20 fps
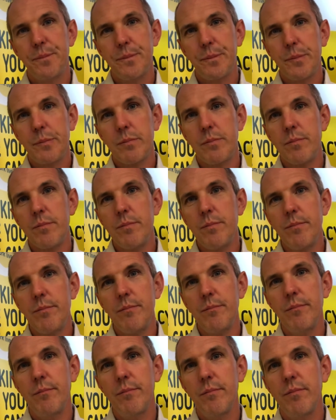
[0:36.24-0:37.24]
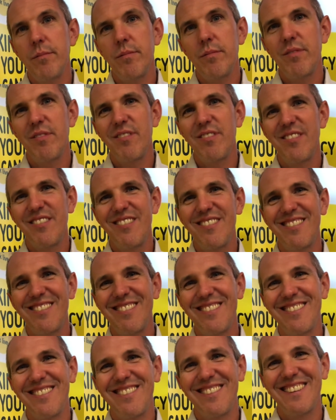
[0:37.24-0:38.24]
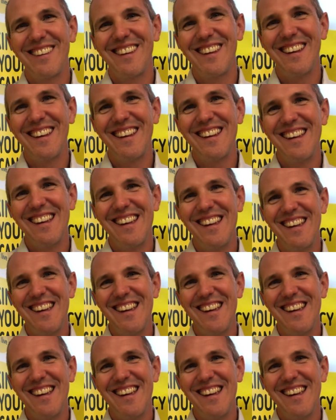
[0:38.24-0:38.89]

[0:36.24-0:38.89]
So what is this Human search engine?